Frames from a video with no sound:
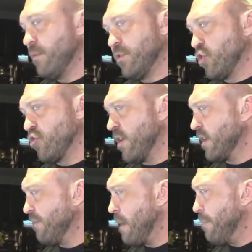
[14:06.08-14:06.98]
Just trying to
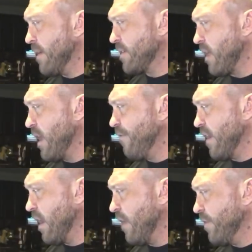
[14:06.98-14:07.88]
live my best life, and
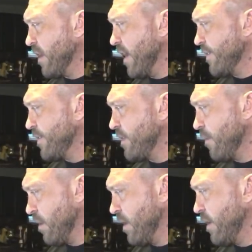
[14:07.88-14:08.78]
I love you guys. I
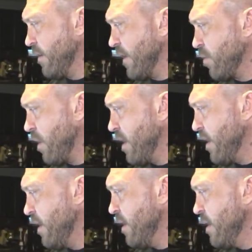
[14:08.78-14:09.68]
really do. That's why
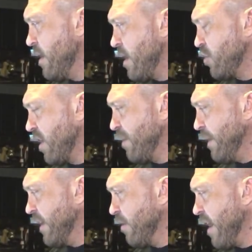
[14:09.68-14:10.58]
I try to be
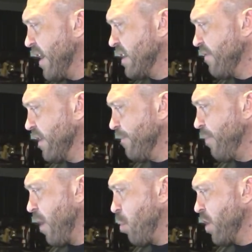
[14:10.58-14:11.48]
interactive, and
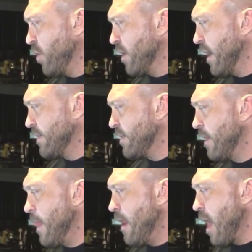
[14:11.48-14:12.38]
I want you guys.
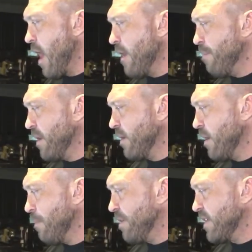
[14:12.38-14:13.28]
I have been
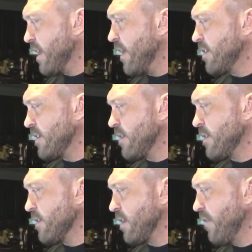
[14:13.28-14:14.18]
possessed
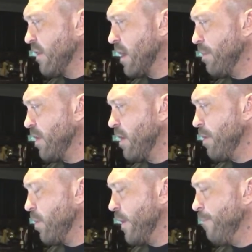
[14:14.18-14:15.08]
since leaving
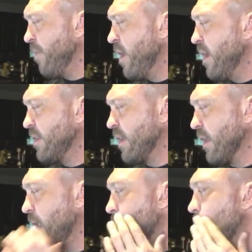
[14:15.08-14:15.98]
WWE to
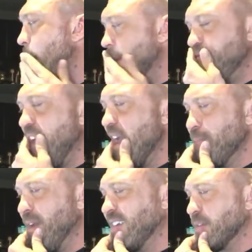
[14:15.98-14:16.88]
let my fan
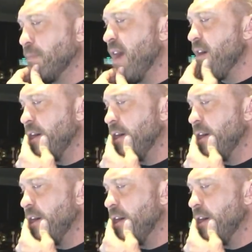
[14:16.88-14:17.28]
base and my